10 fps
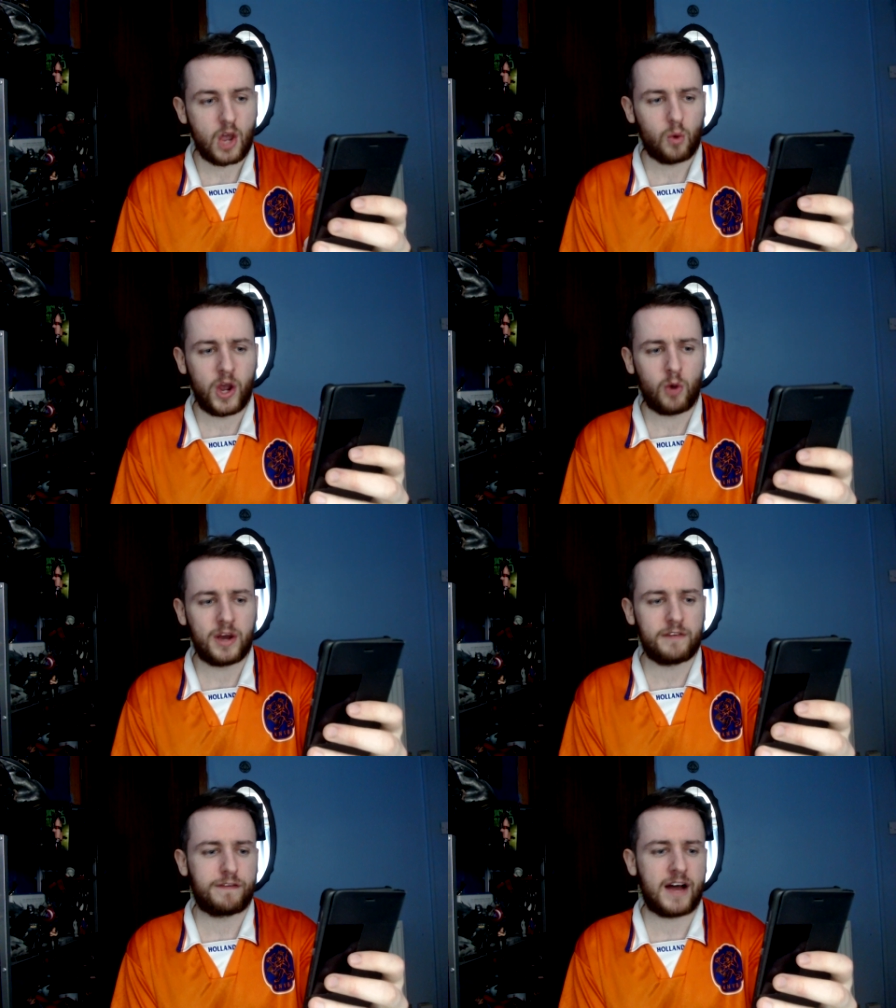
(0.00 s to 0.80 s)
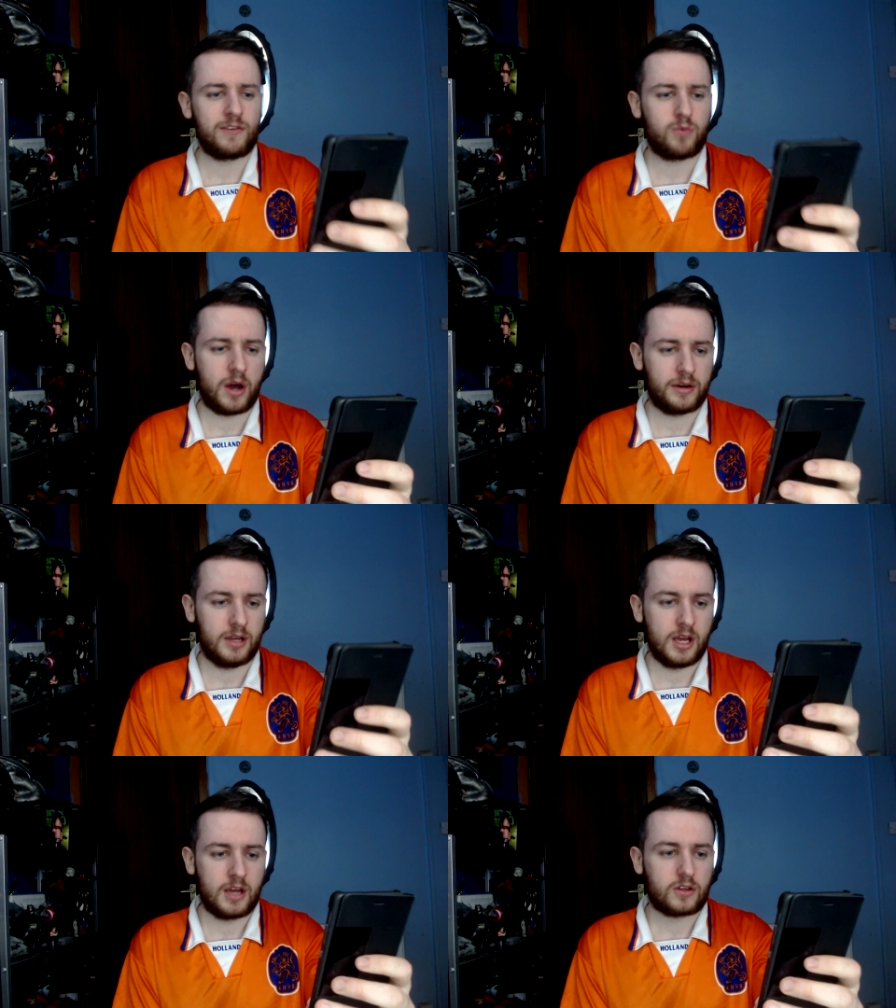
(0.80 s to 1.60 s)
Well won five one.
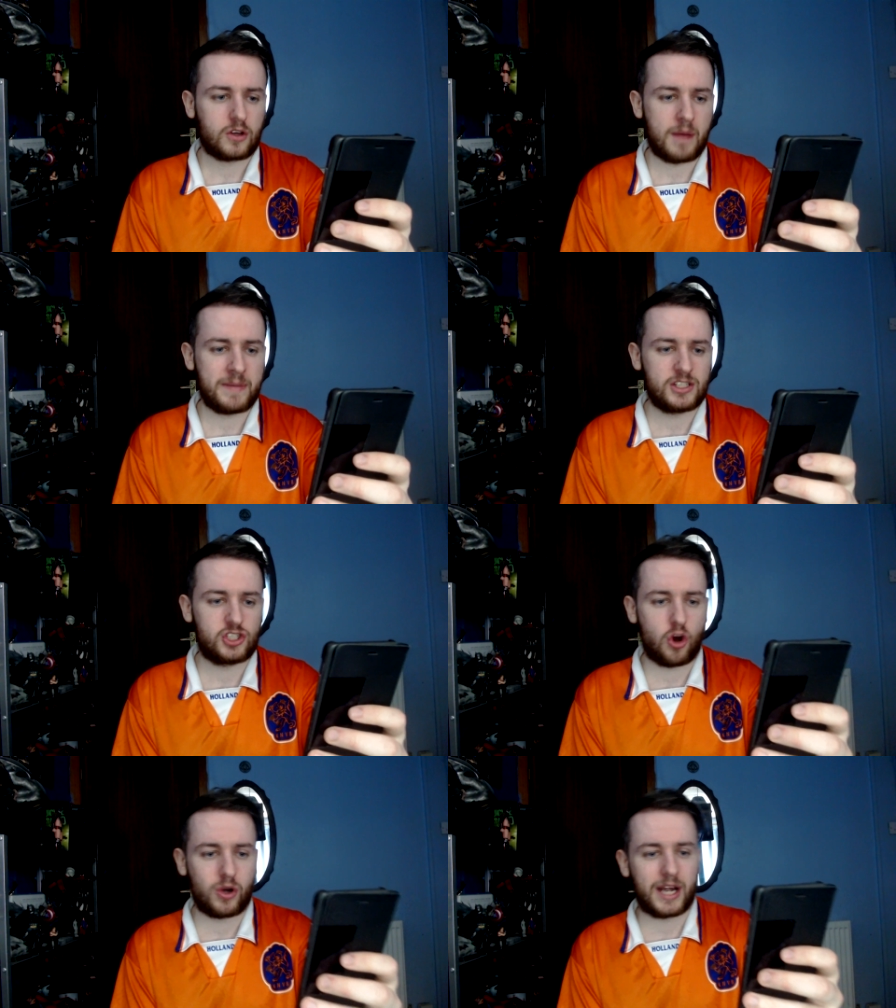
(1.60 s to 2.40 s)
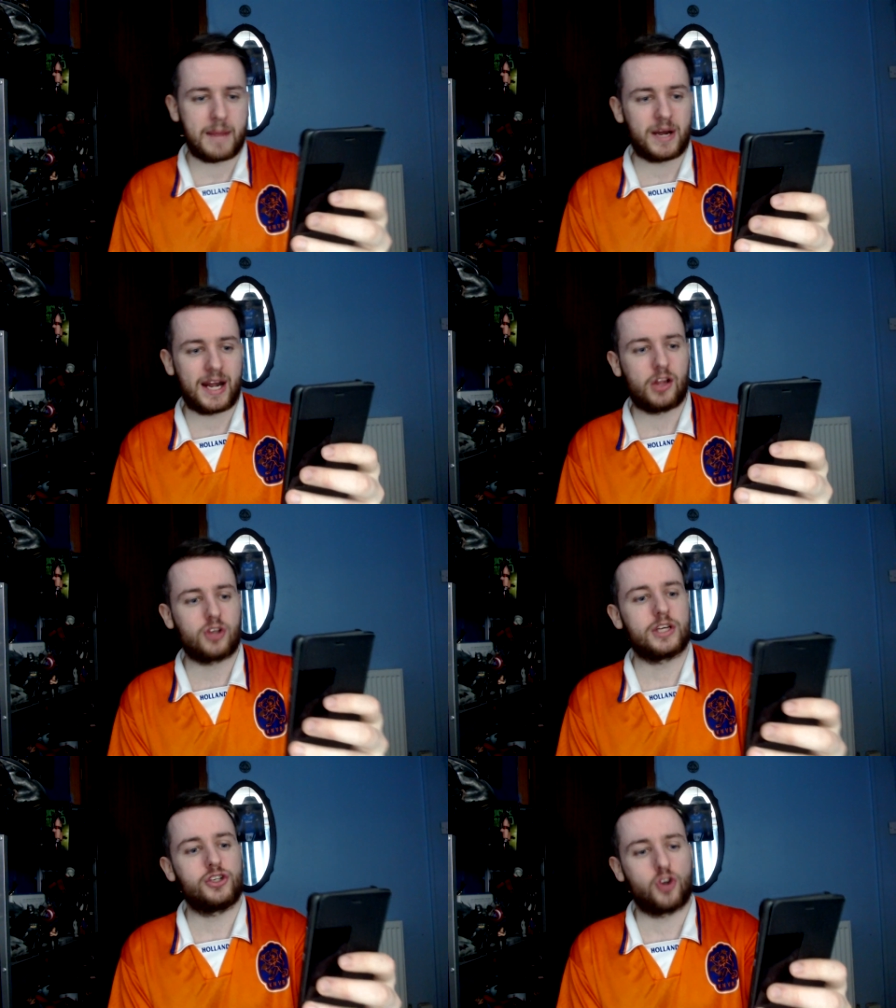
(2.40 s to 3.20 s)
Cummins, Doherty, Morelos
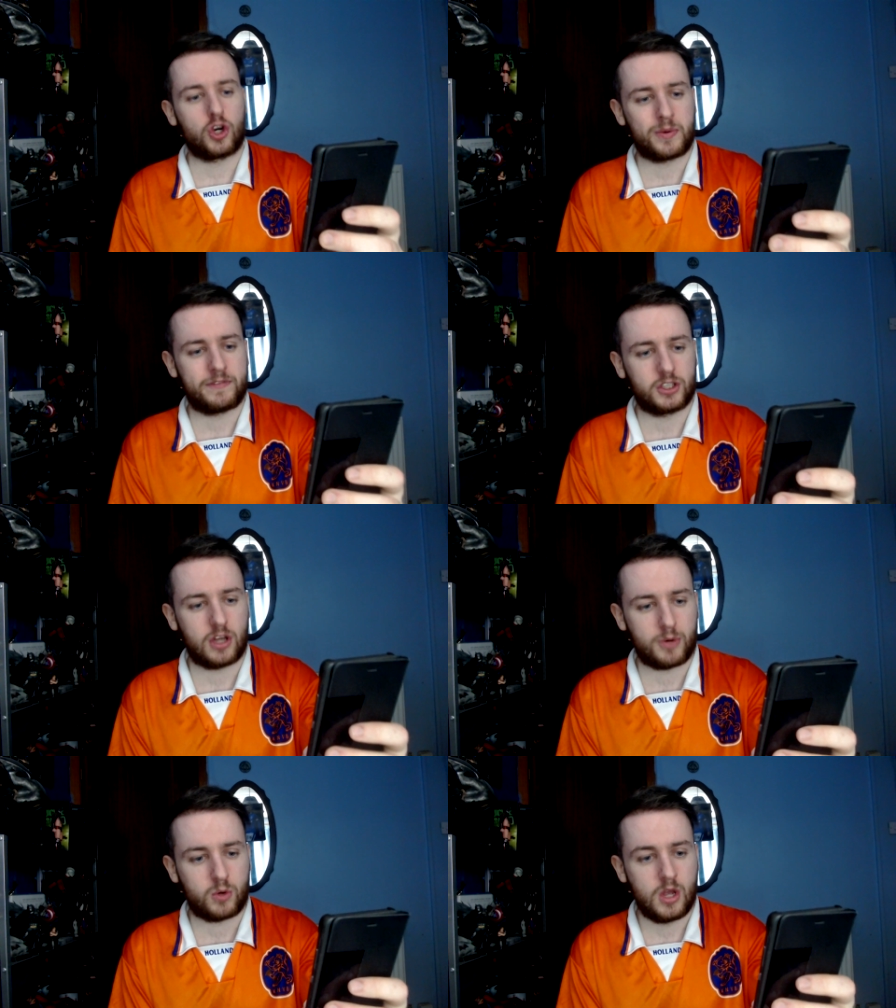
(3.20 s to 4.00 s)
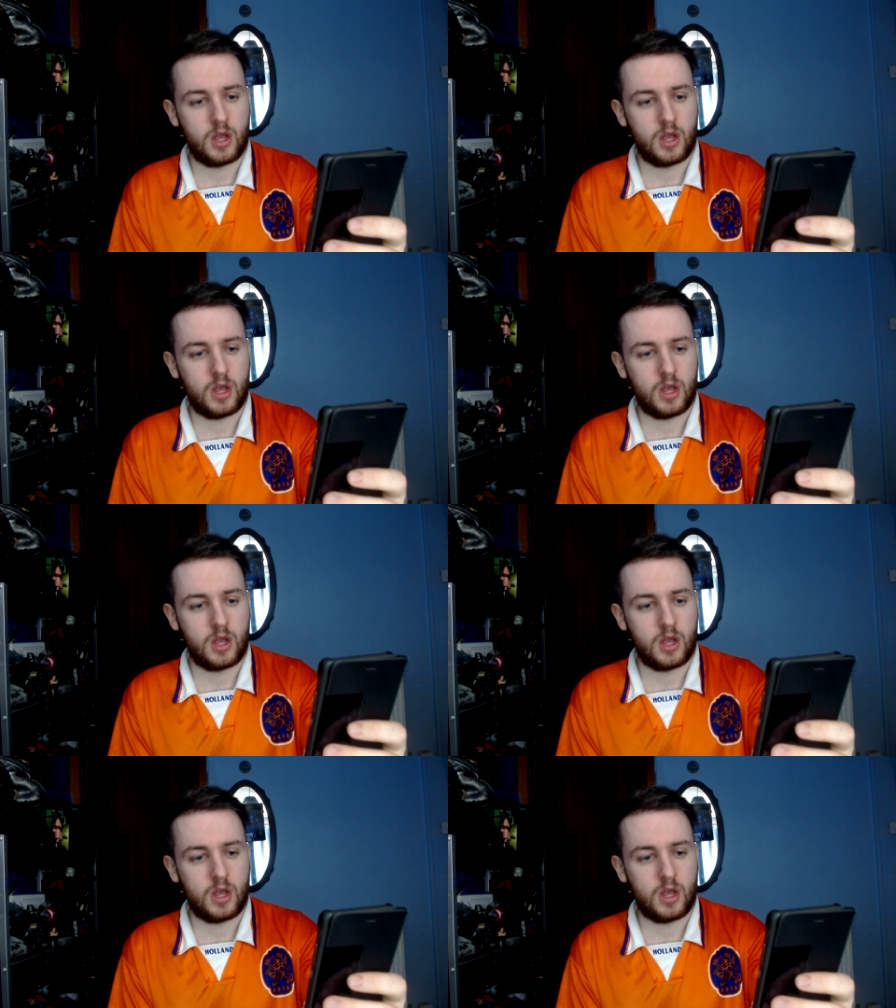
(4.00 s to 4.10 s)
and Josh with a double.